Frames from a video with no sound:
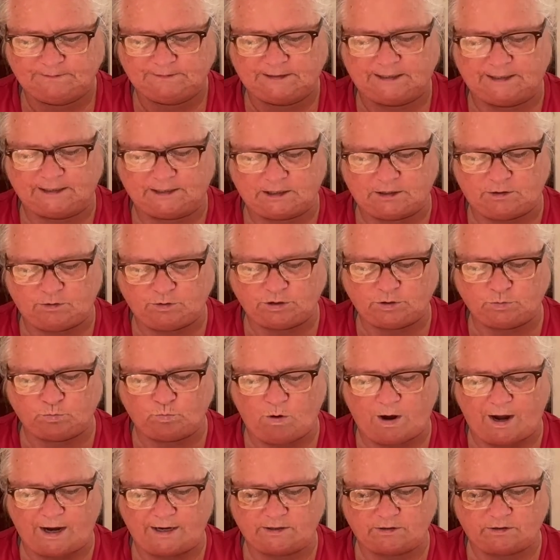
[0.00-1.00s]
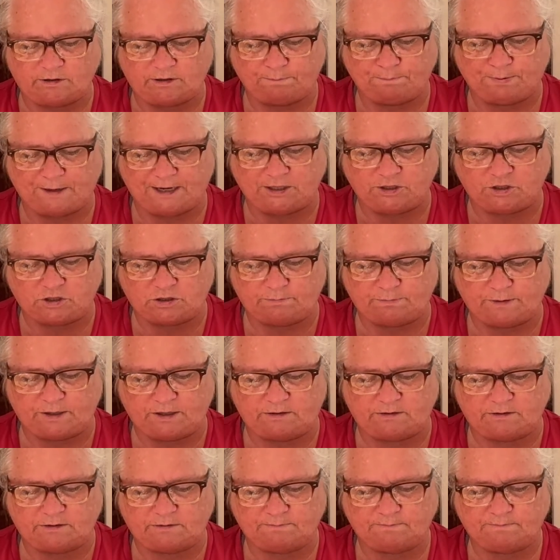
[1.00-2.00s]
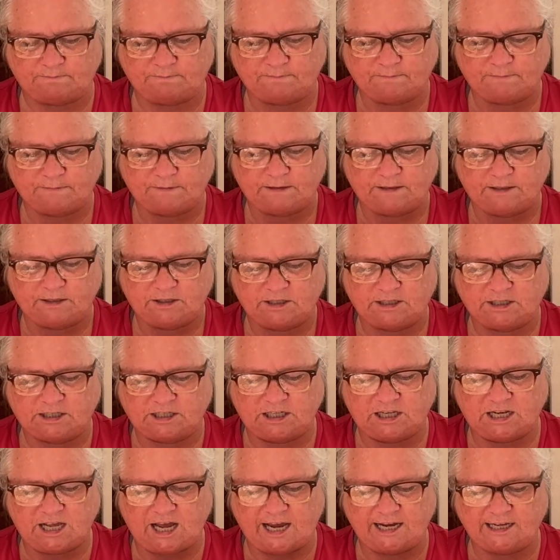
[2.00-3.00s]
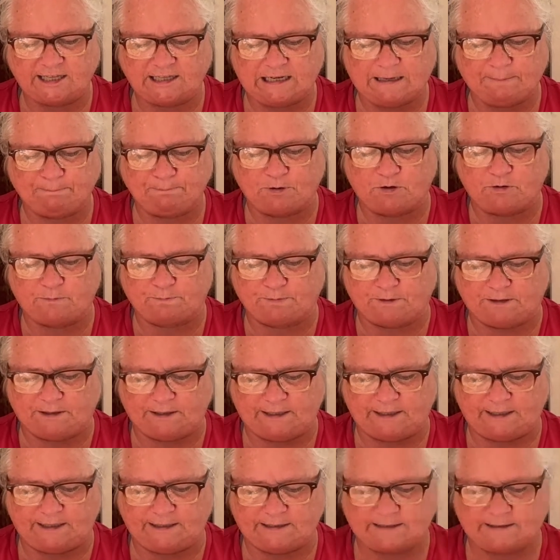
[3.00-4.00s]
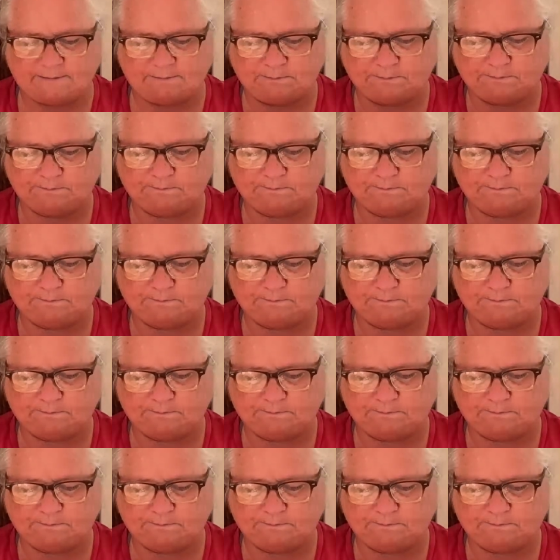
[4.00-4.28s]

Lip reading: It looked white on the picture, but slightly purple it is.